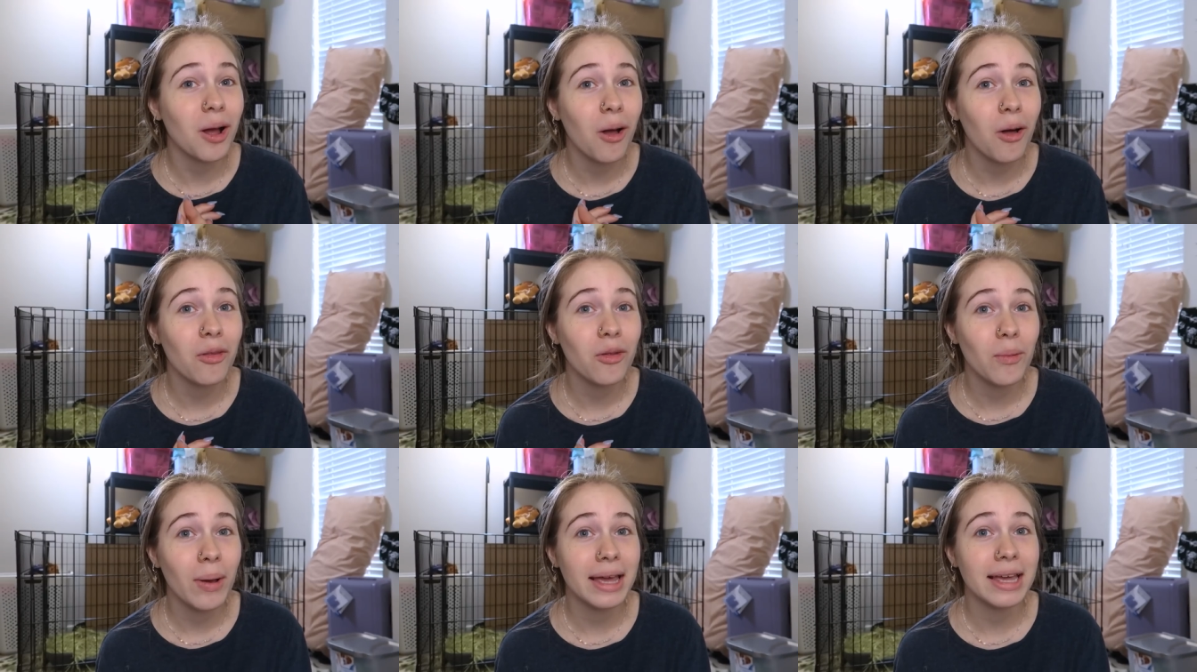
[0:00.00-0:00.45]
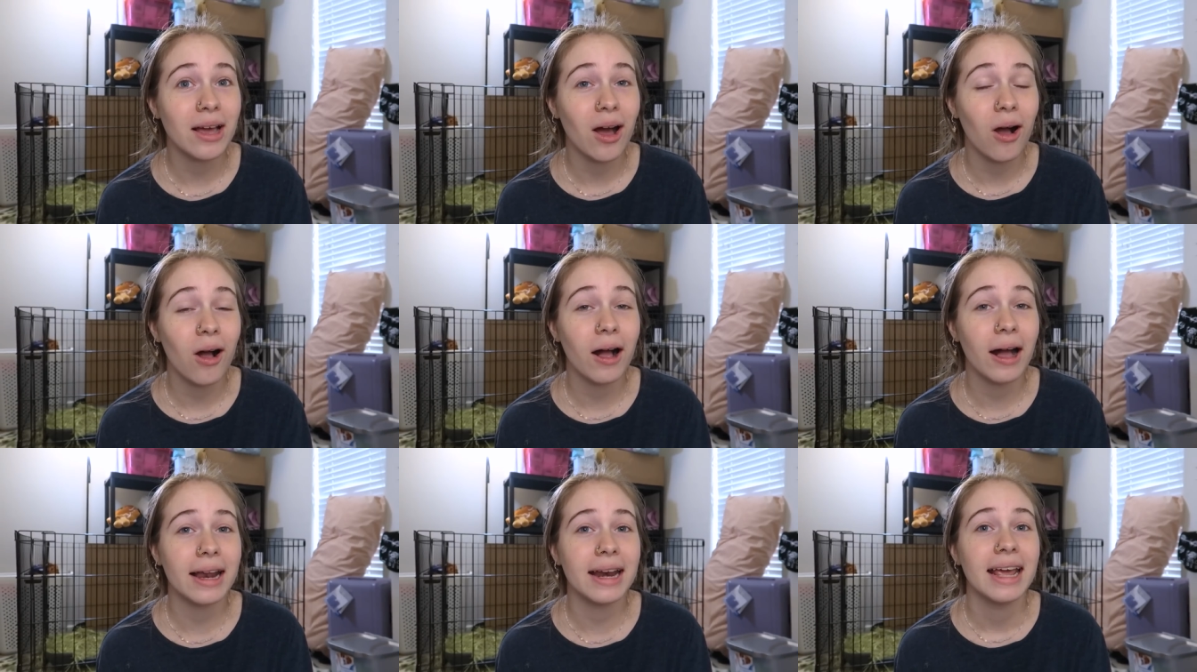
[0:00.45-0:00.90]
all the way
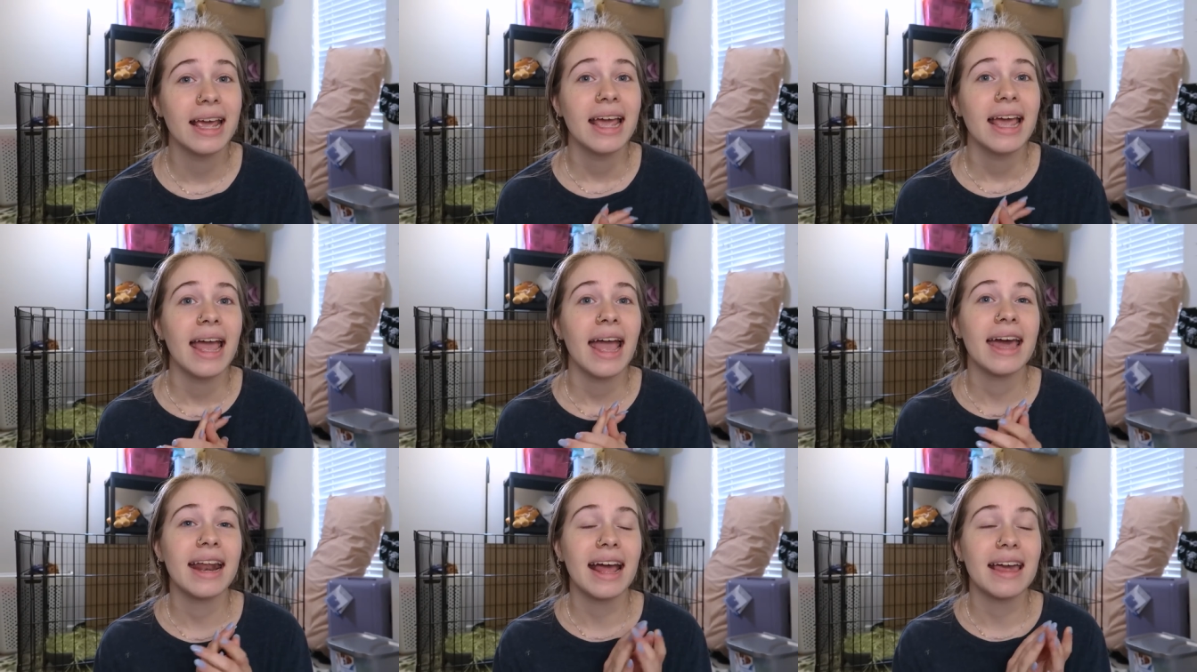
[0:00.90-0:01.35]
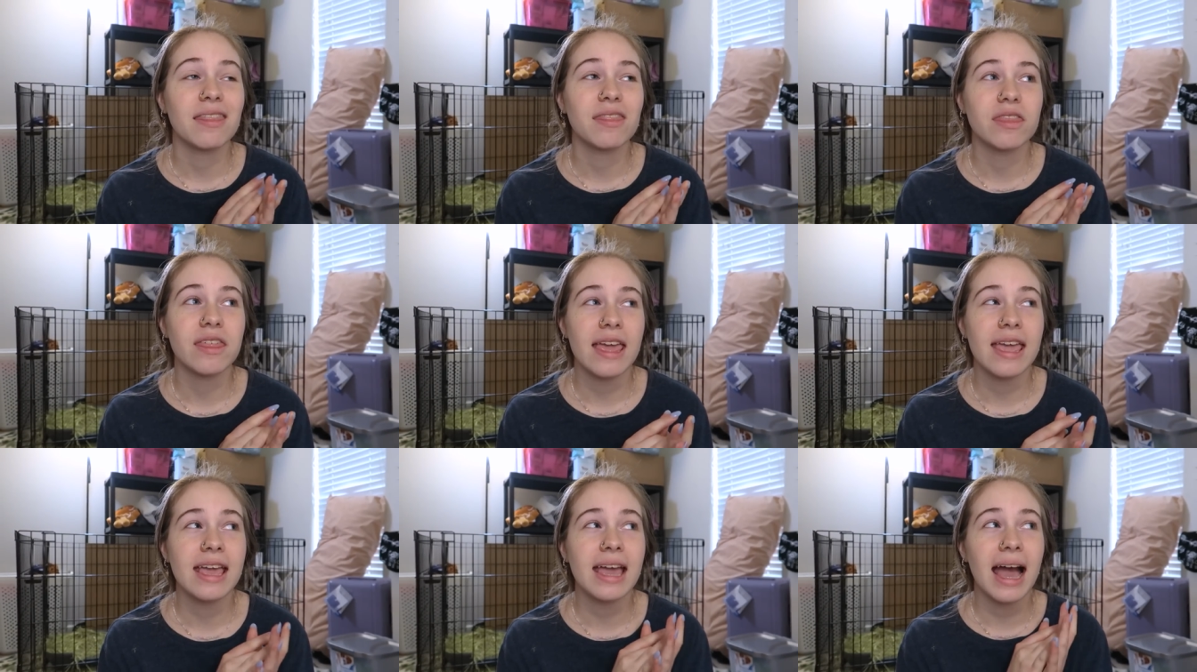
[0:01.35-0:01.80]
gone. And I
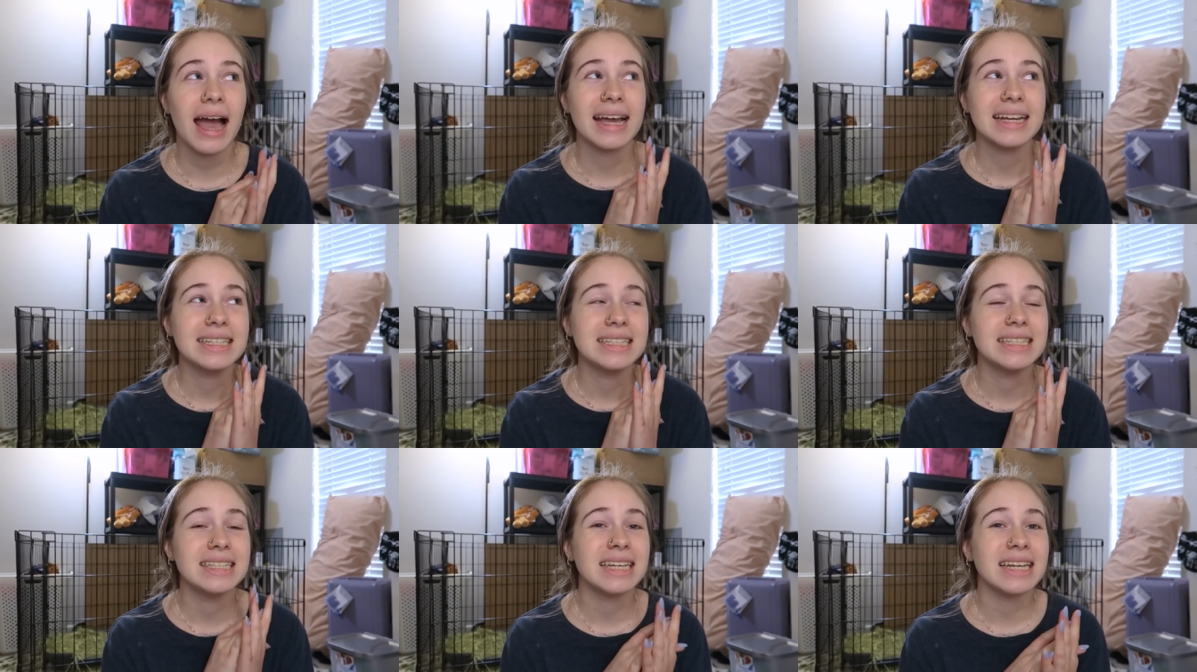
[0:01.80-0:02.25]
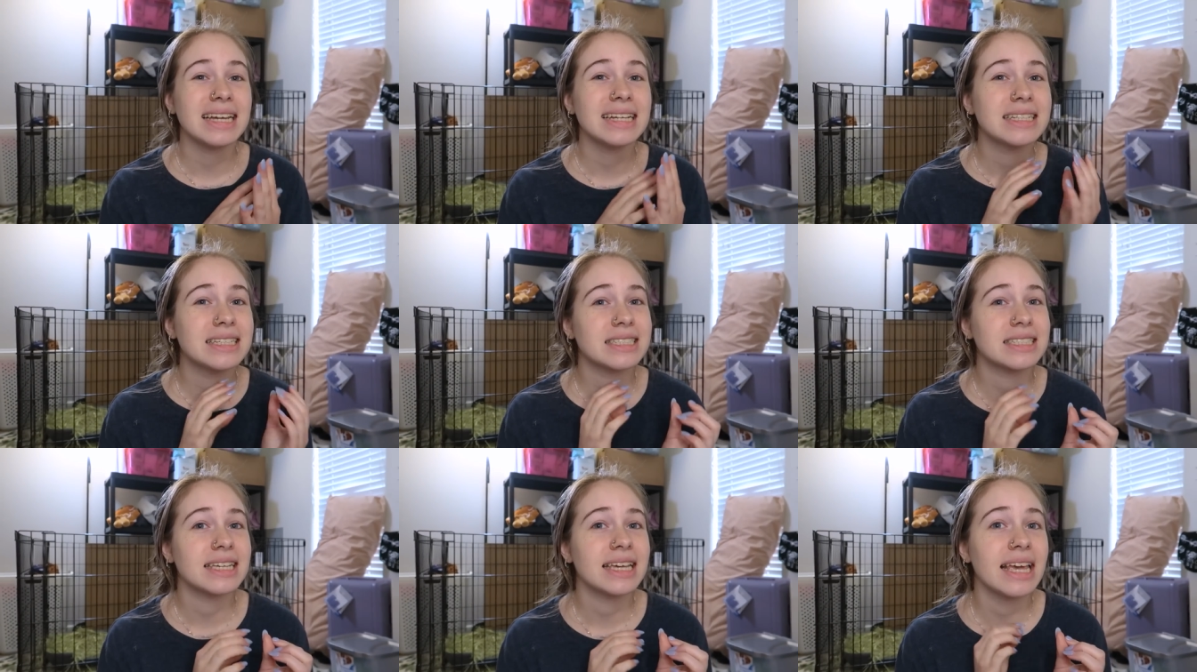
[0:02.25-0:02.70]
think I
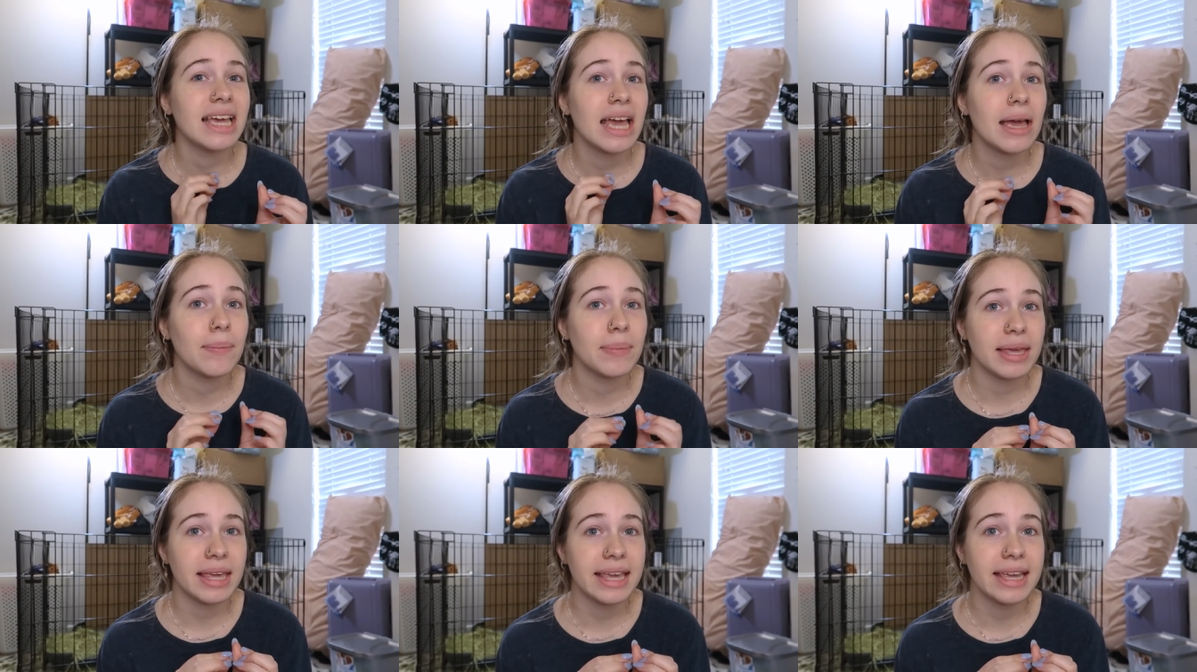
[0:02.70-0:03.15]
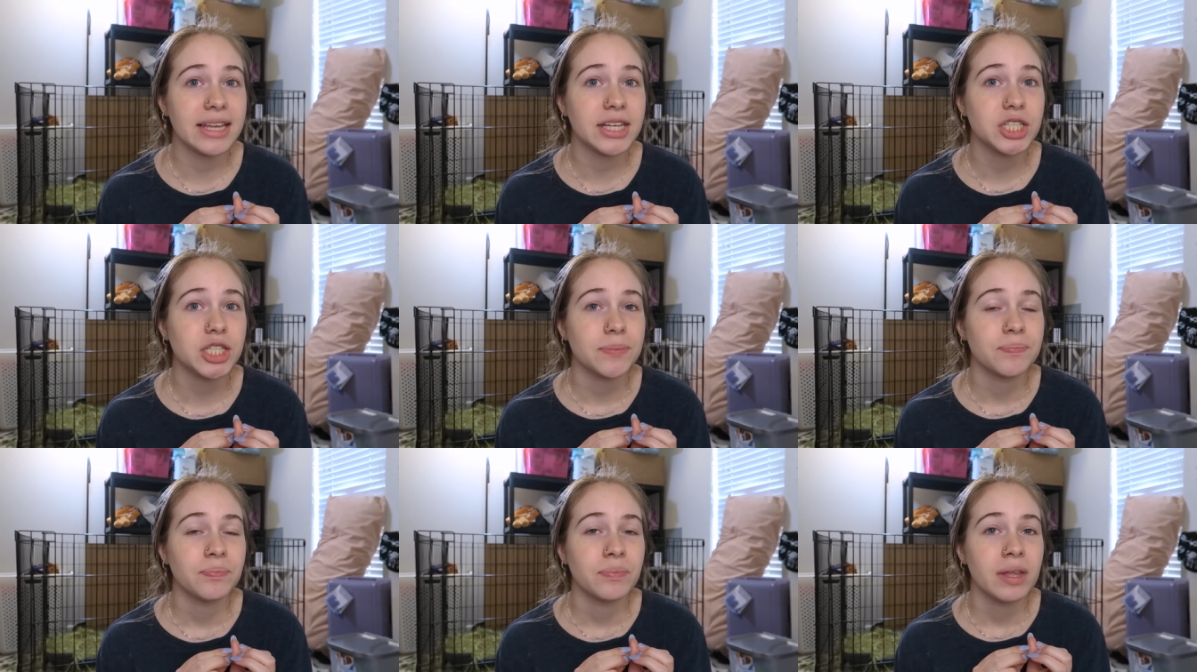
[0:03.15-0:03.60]
did see him
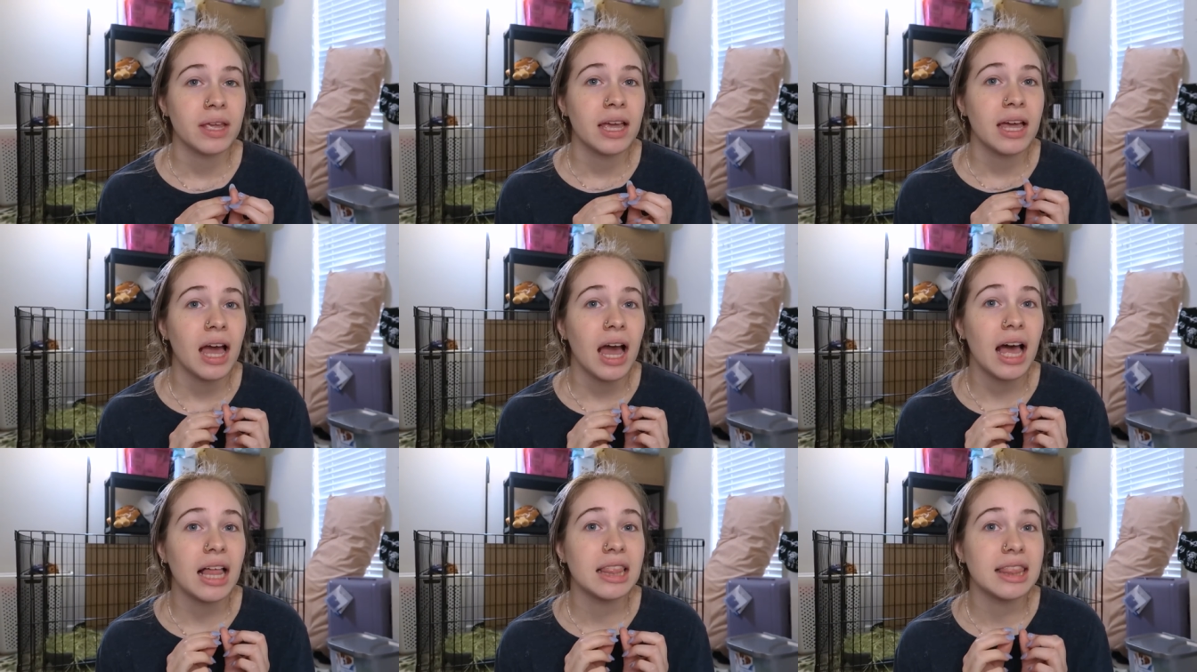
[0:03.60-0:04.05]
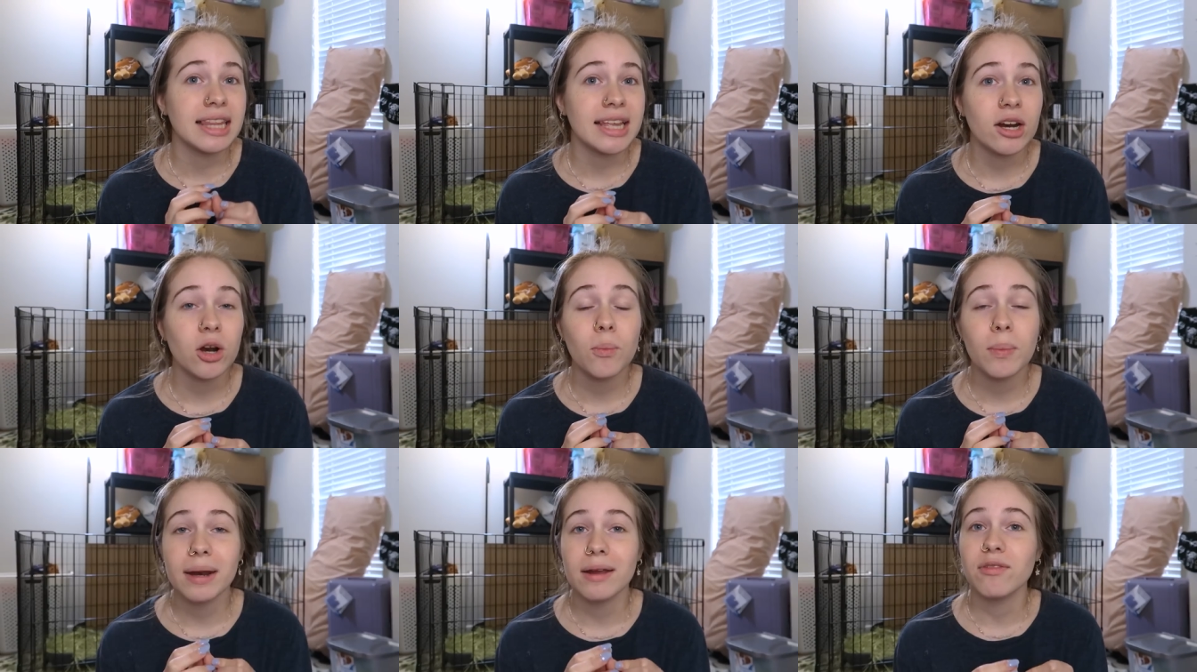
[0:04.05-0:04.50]
eat a
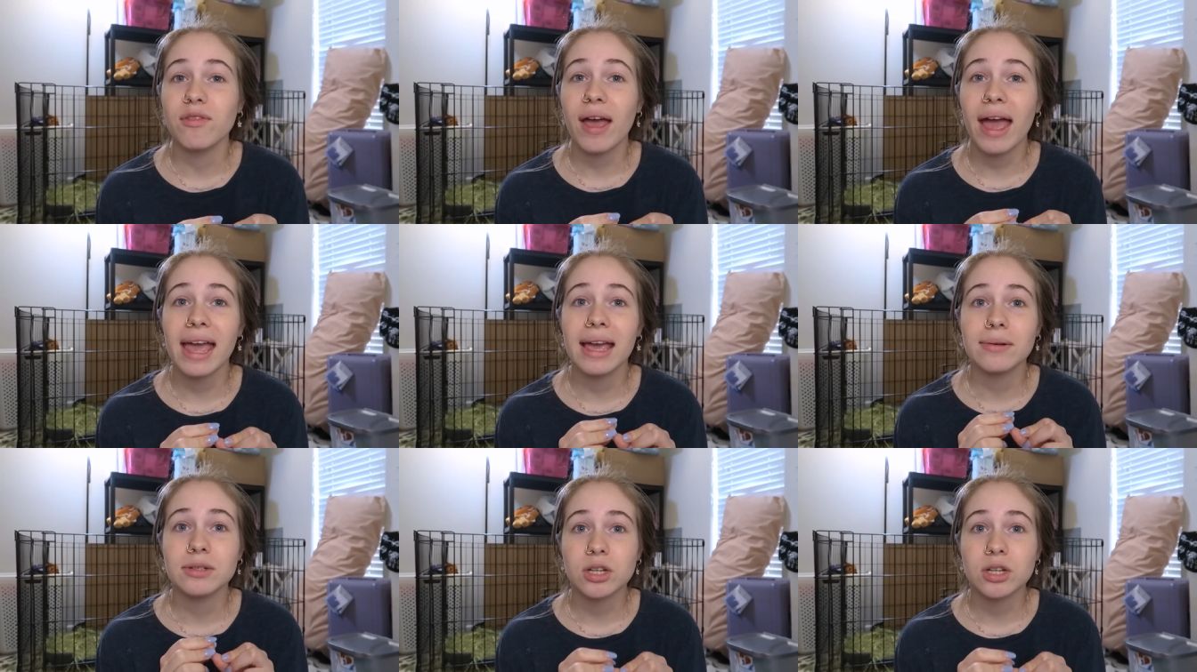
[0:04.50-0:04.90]
little bit of hay.